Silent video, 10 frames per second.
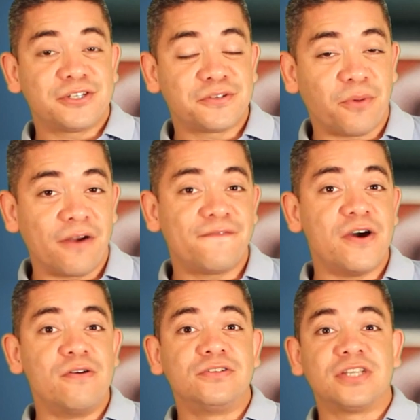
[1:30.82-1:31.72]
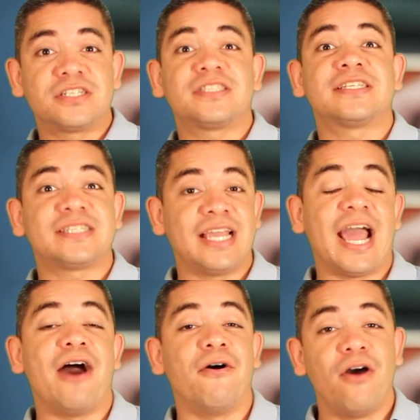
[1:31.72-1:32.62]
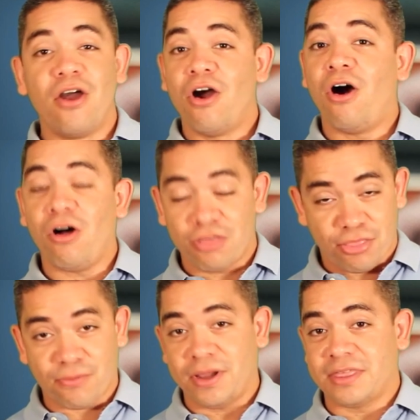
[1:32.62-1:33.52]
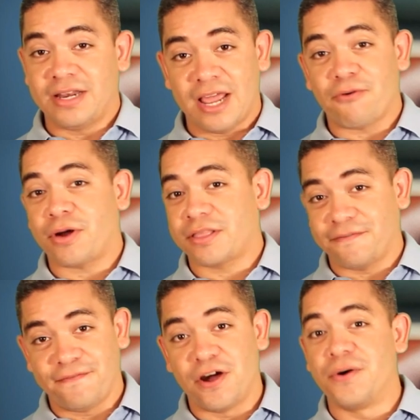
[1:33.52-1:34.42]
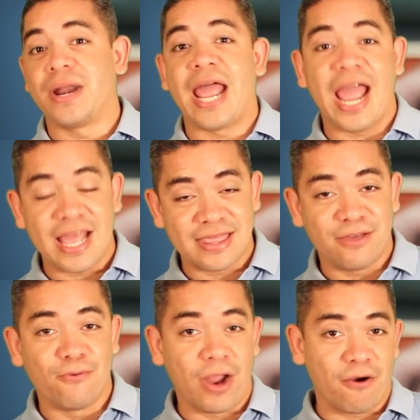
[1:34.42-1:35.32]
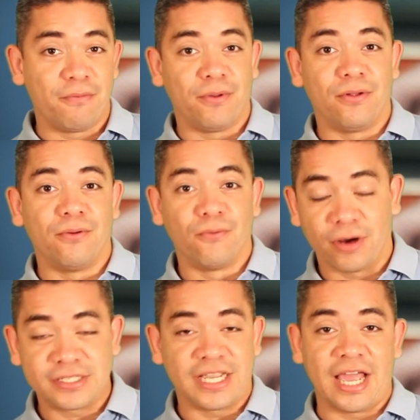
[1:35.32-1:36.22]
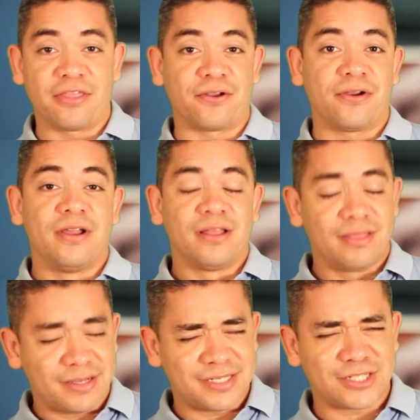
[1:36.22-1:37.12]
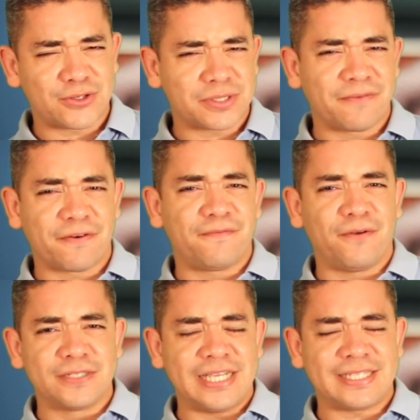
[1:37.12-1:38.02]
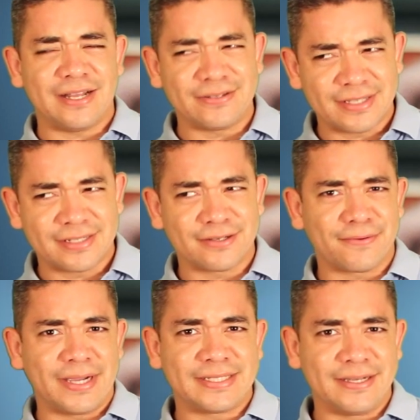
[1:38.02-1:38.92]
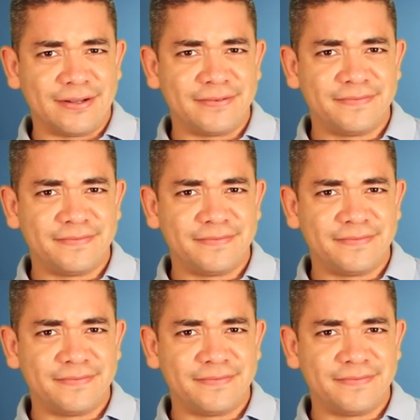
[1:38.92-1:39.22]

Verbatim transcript: the smartphone just to see how all three, the network, the phone, and the wearable work together. Links in the description for full details. This is a great deal.